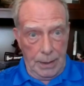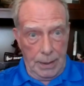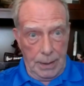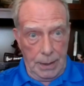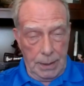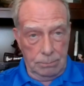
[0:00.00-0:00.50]

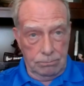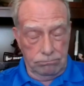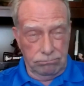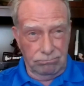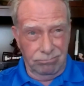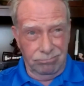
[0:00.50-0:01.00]

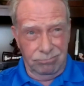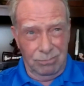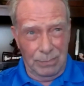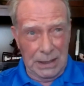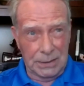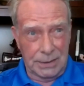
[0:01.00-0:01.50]

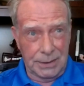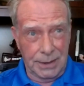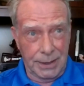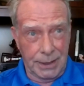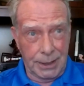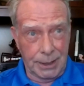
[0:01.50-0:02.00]
about
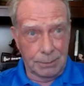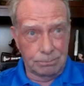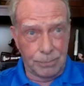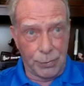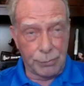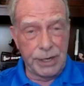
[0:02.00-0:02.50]

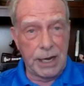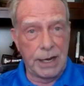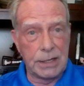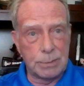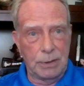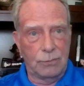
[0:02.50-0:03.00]
3
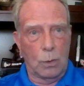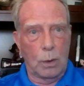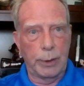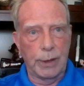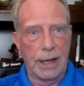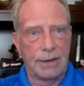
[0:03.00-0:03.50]
days
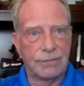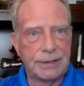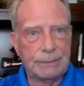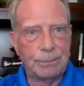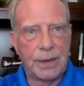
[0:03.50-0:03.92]
before we left.